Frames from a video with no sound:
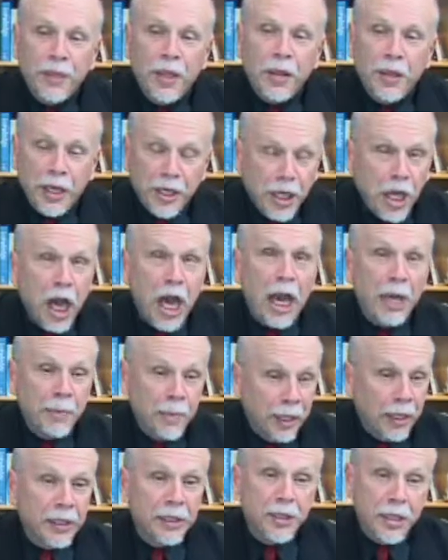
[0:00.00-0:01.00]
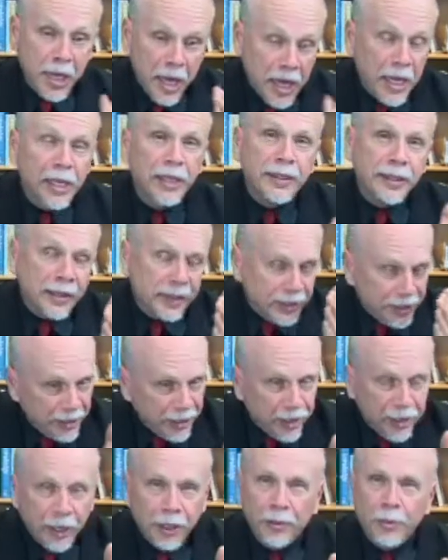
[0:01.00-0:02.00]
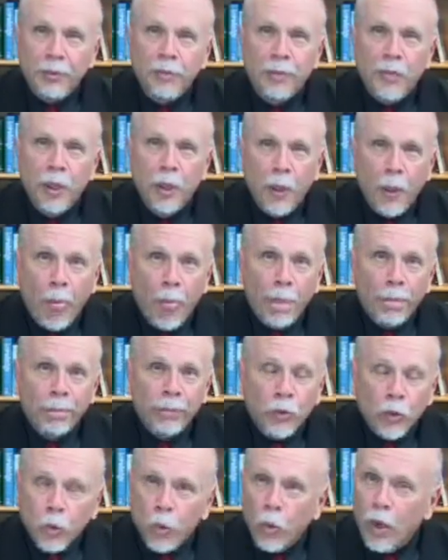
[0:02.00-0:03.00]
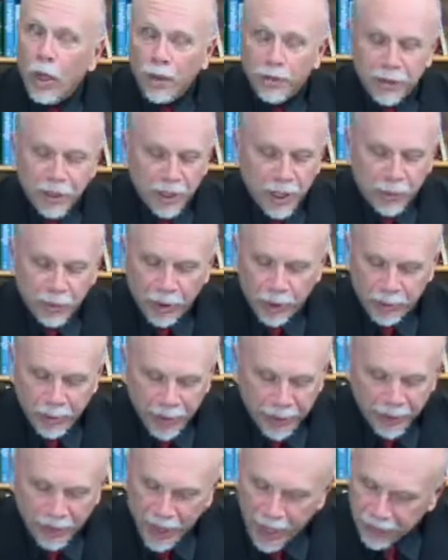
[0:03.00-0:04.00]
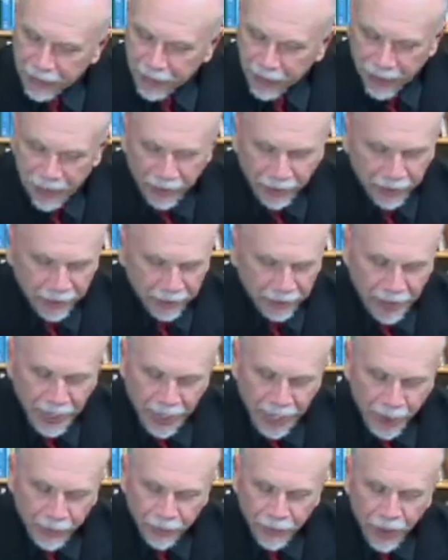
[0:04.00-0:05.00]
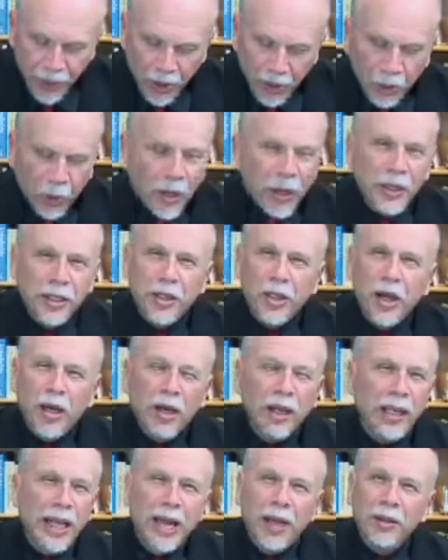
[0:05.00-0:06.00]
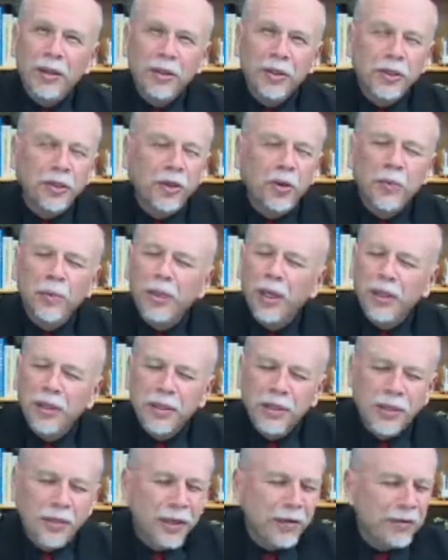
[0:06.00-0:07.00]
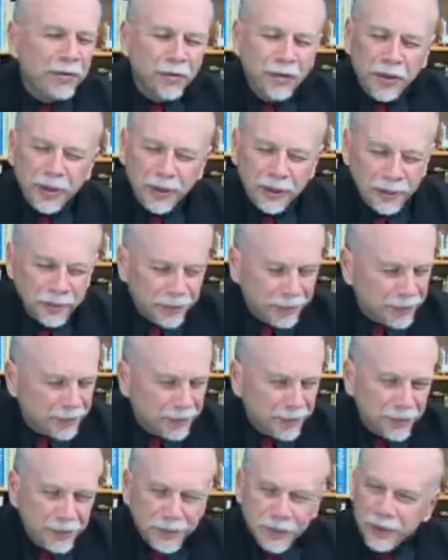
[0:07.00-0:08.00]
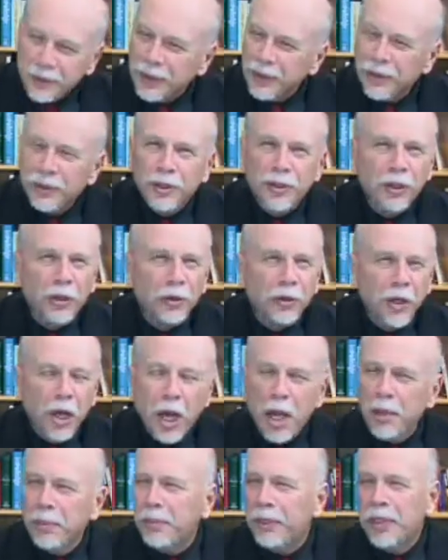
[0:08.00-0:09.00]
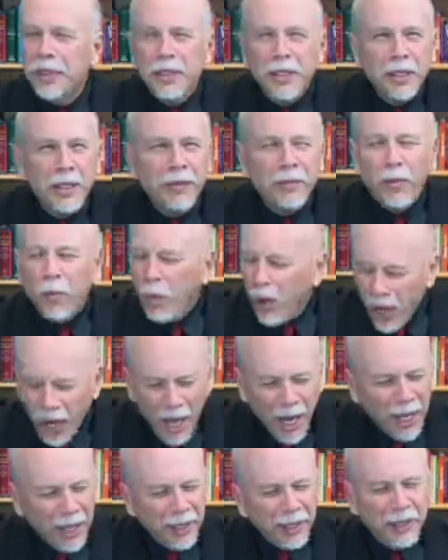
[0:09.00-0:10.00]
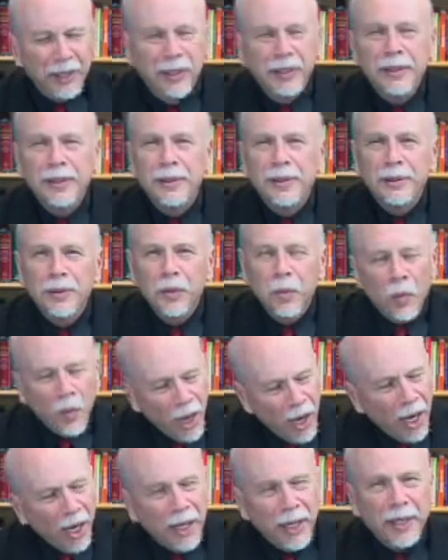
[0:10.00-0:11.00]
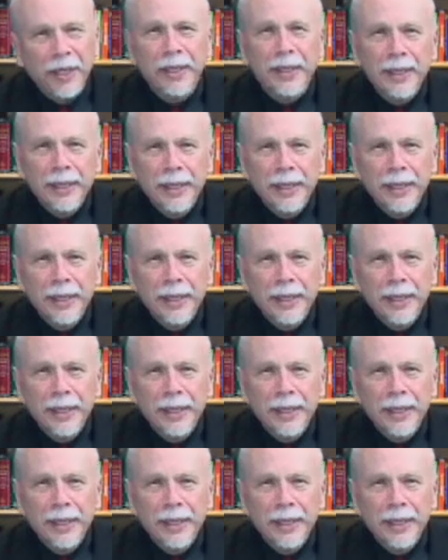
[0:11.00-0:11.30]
They died because they had seen him. 12 separate men. I think he lived. Why does God allow so much suffering? Tsunamis and evil. Why? Why?